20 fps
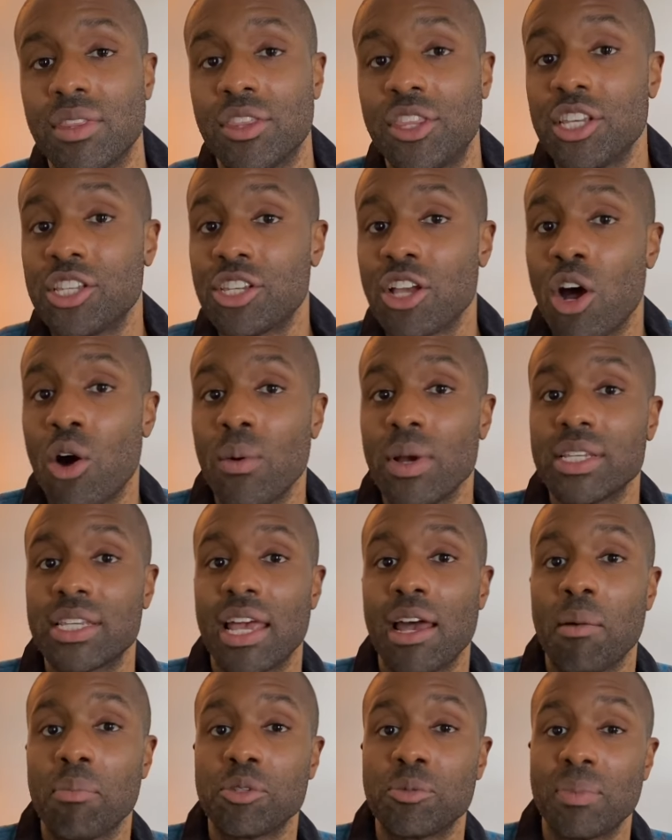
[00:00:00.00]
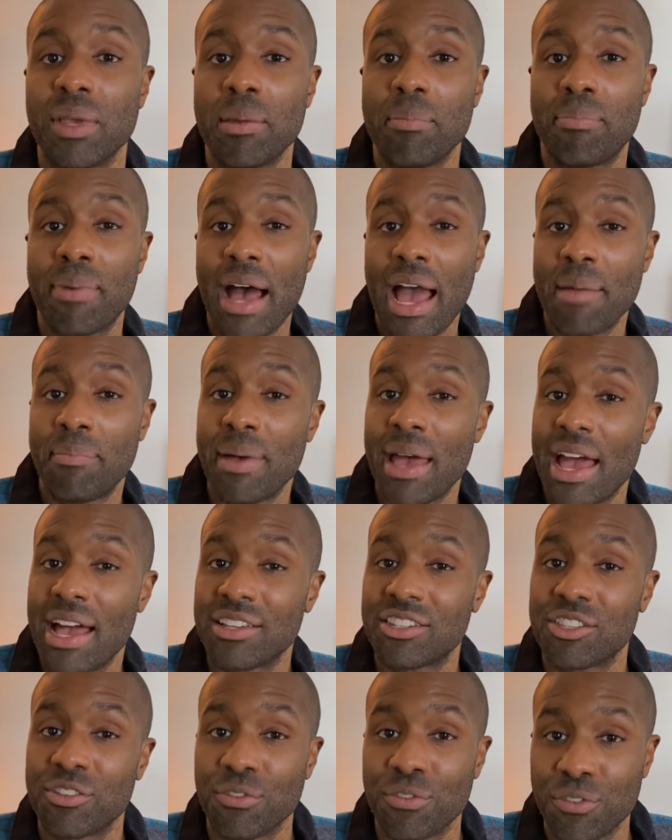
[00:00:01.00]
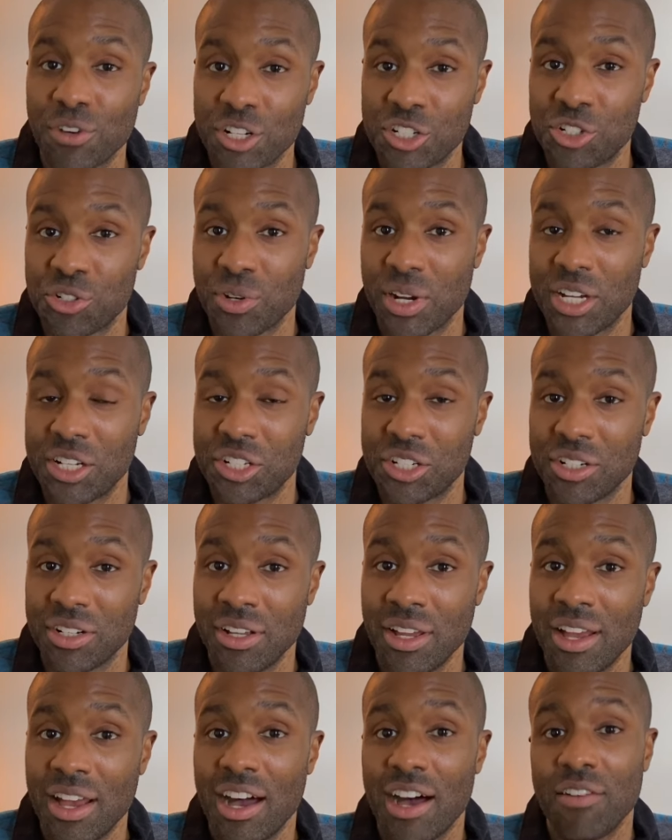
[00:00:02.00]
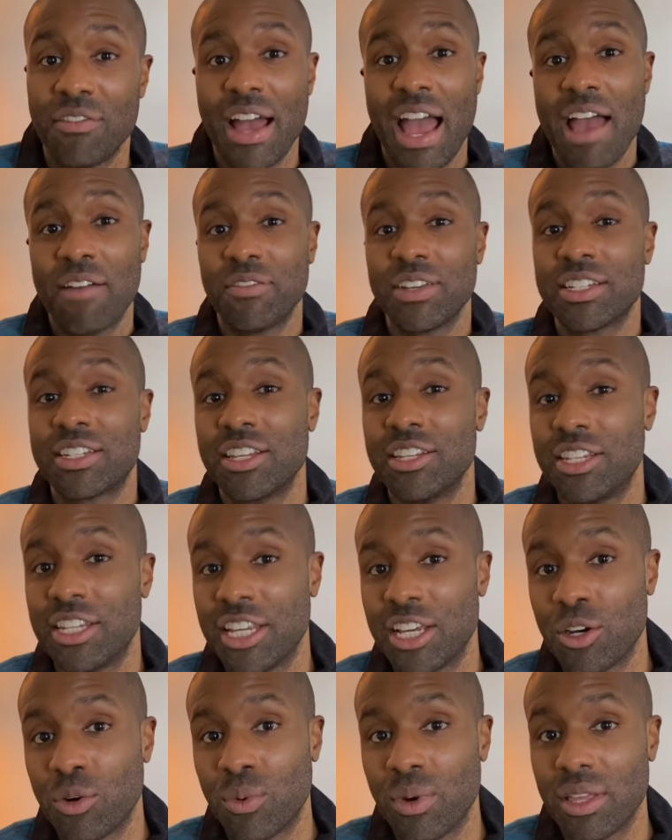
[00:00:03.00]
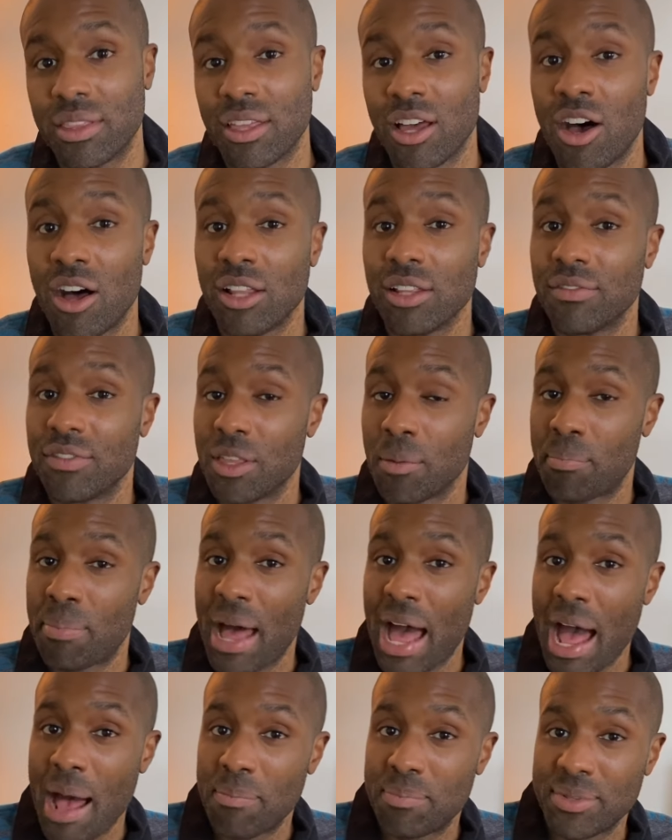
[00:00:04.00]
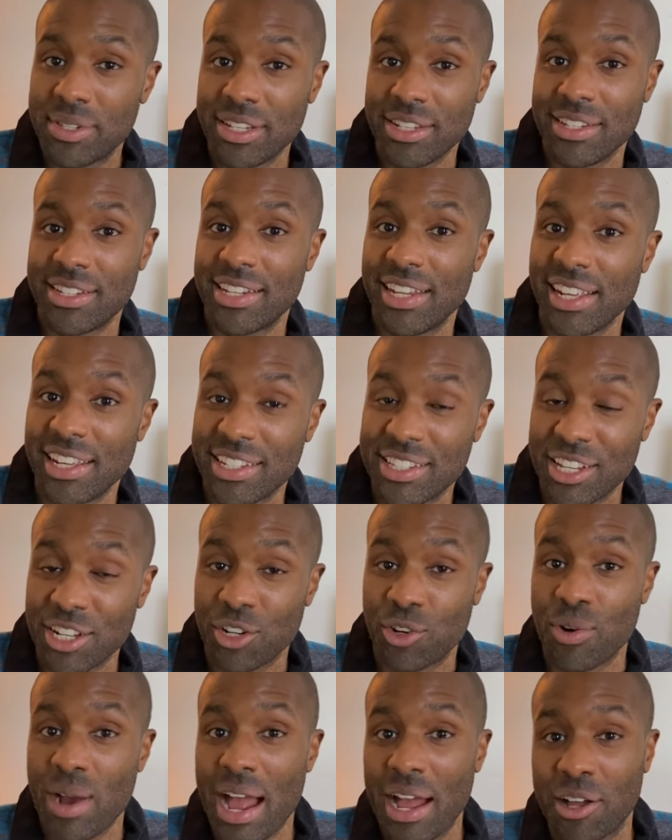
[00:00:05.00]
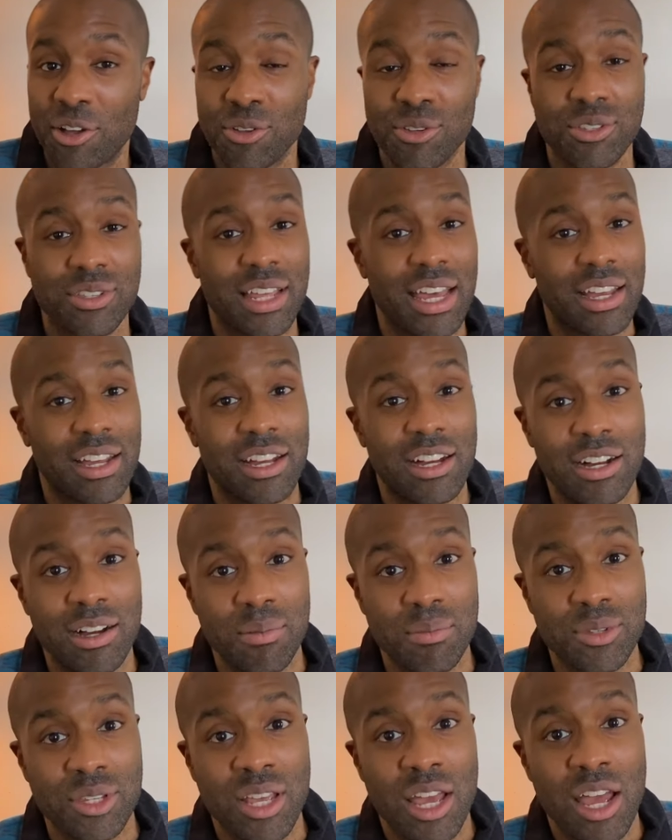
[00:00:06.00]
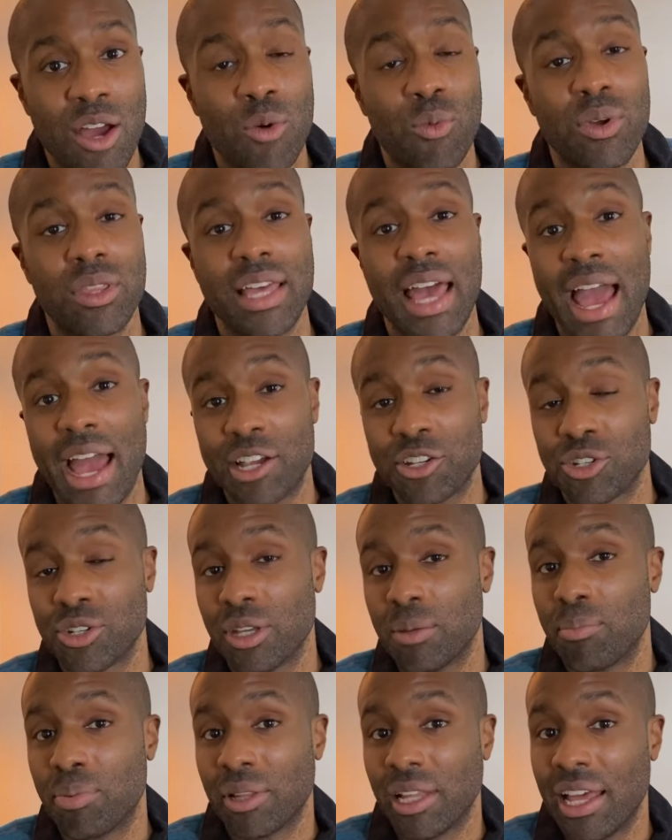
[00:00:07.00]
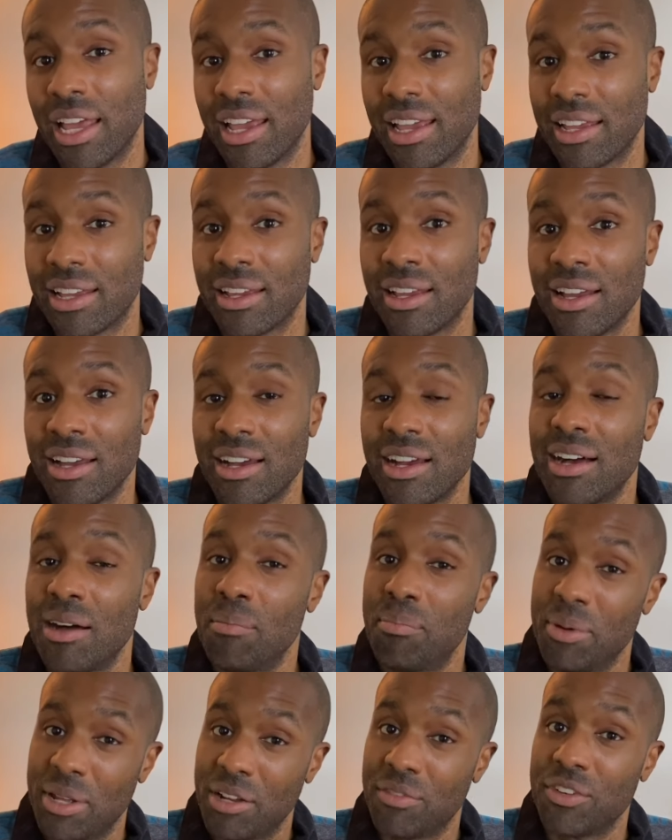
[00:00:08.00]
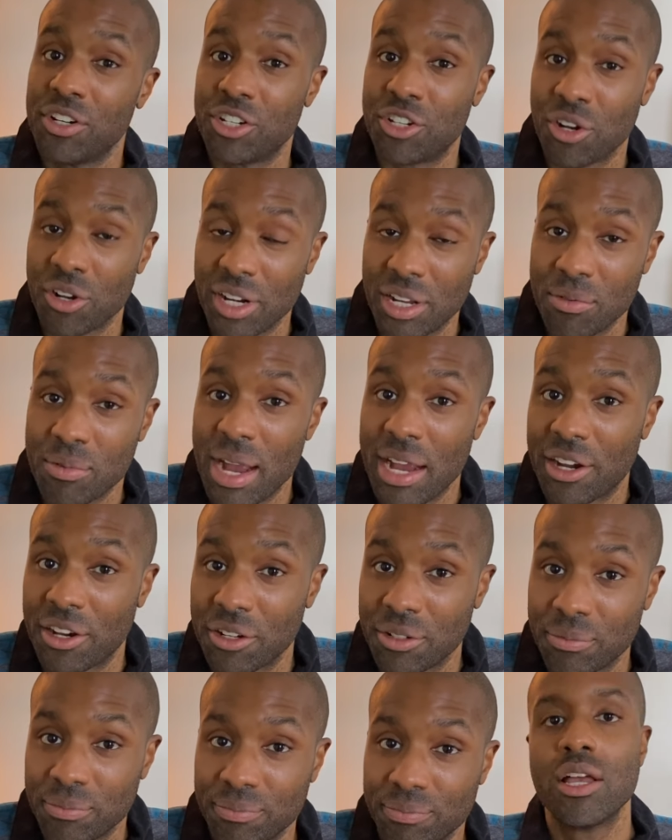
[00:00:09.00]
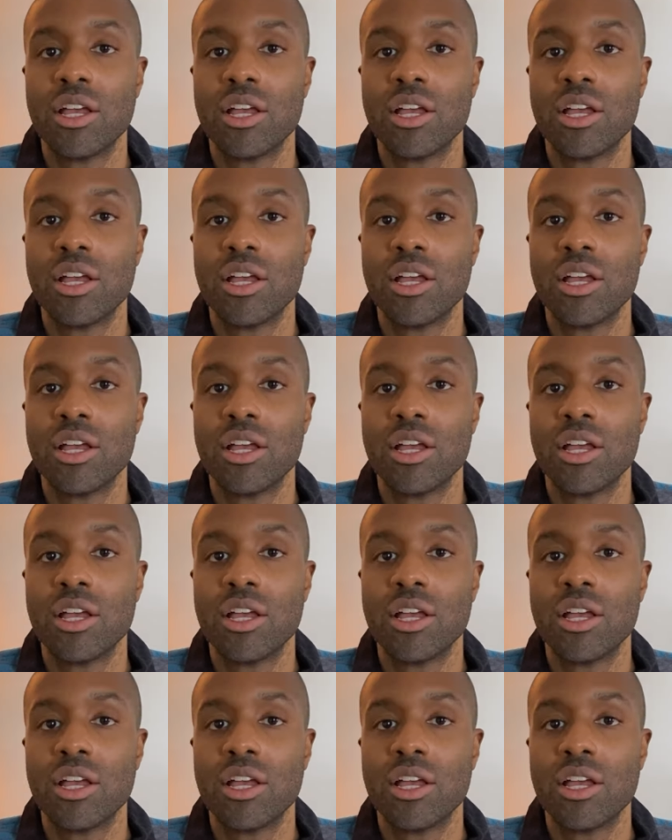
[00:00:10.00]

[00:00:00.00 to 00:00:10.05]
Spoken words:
This always helps me bypass the frustration of having to deal with all of the pops and ticks and crackles that comes with actually playing a bit of a dirty record.